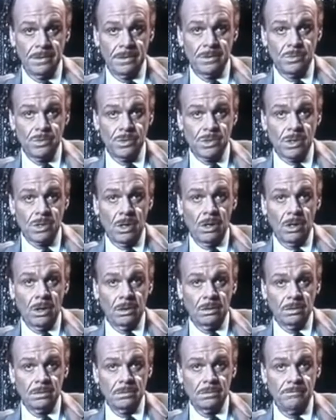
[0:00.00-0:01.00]
it was
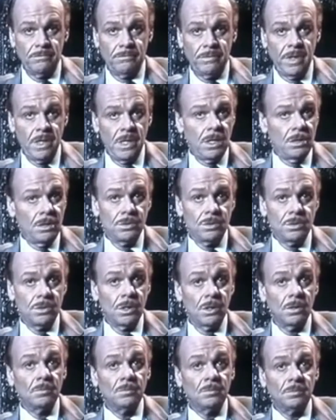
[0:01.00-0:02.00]
called
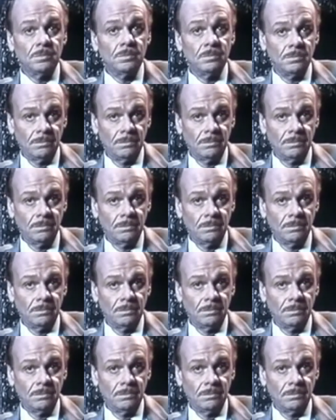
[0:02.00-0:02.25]
Videodrome.